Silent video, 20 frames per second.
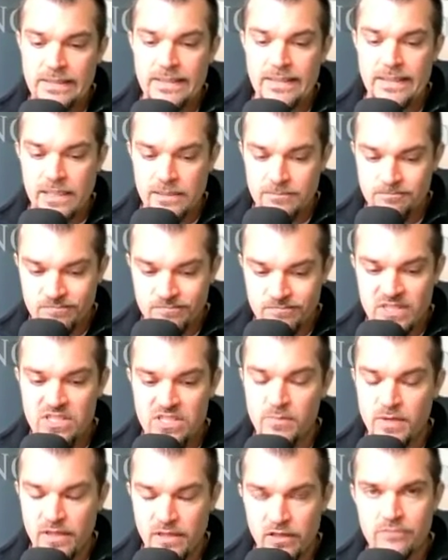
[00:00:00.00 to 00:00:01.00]
Um, this is
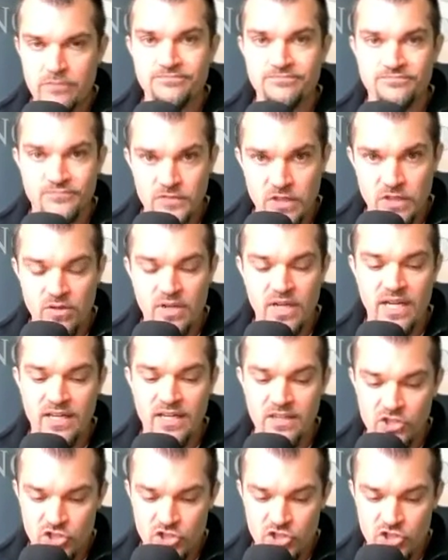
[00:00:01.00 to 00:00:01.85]
a big deal. Okay.